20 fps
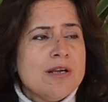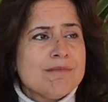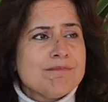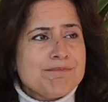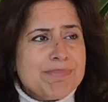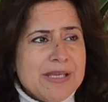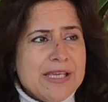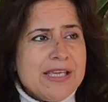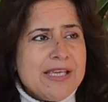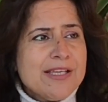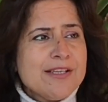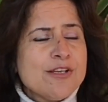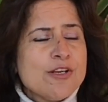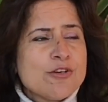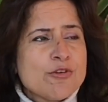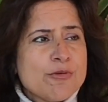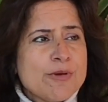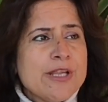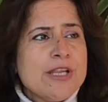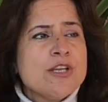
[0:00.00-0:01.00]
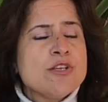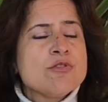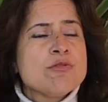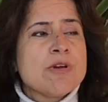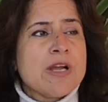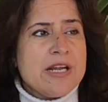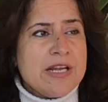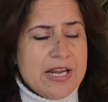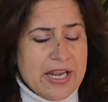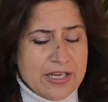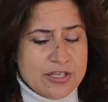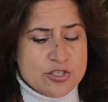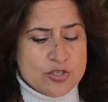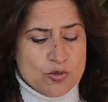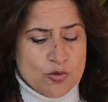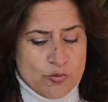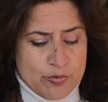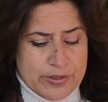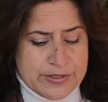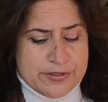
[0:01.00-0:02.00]
be in a knowing, to connect
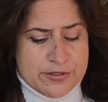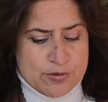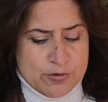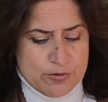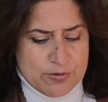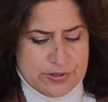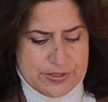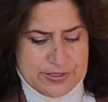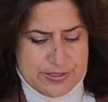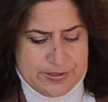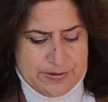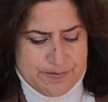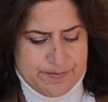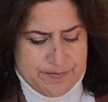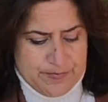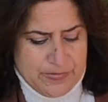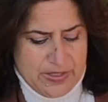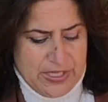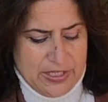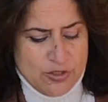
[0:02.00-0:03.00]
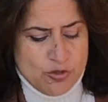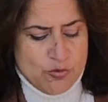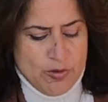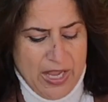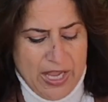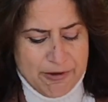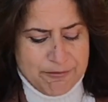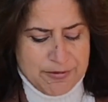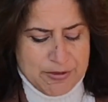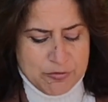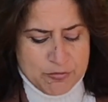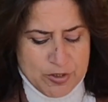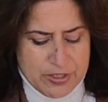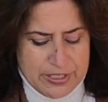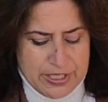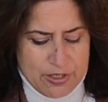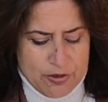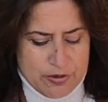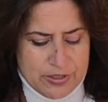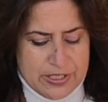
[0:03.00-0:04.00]
with source. Okay, you have been
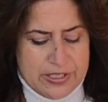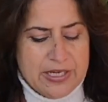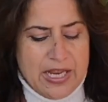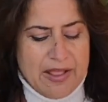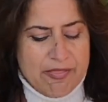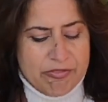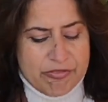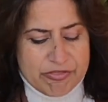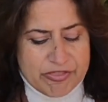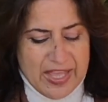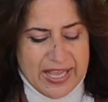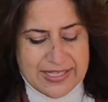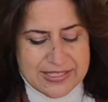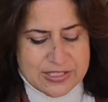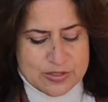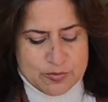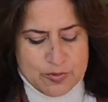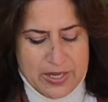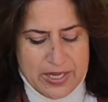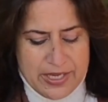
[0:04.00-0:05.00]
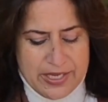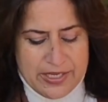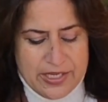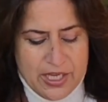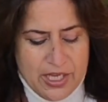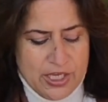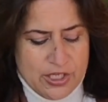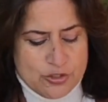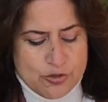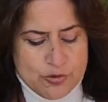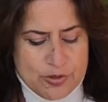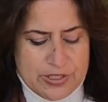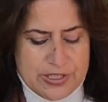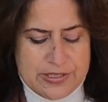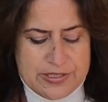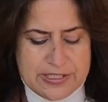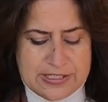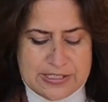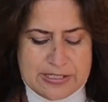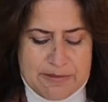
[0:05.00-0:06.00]
working on it, and that's why you are
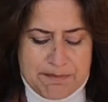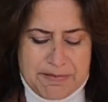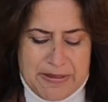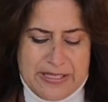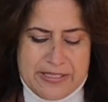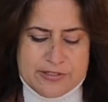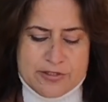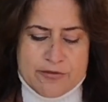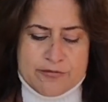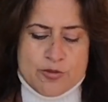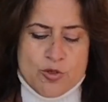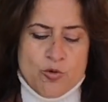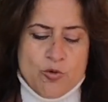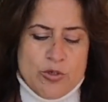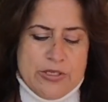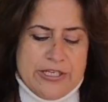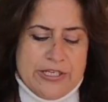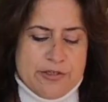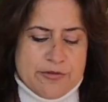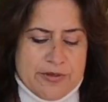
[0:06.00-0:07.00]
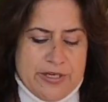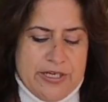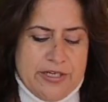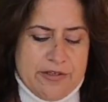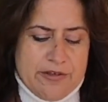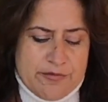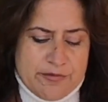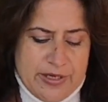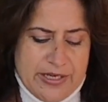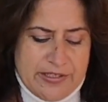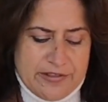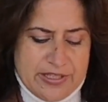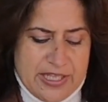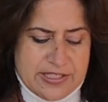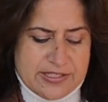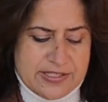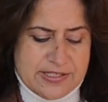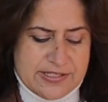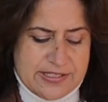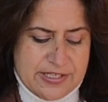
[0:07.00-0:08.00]
in this place of the Holy Grail, right?
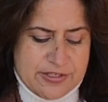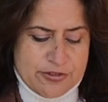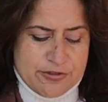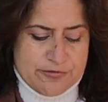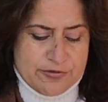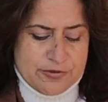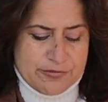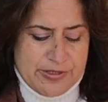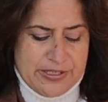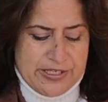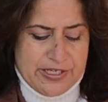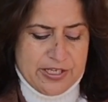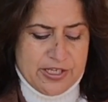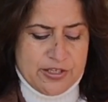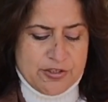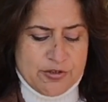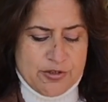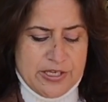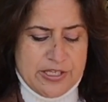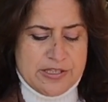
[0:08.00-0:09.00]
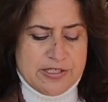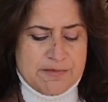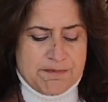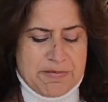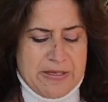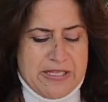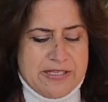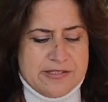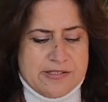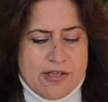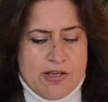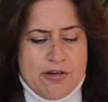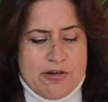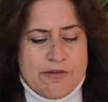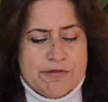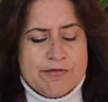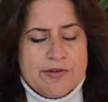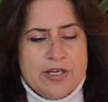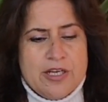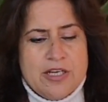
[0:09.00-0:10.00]
That's the center of the reading. You're in the place of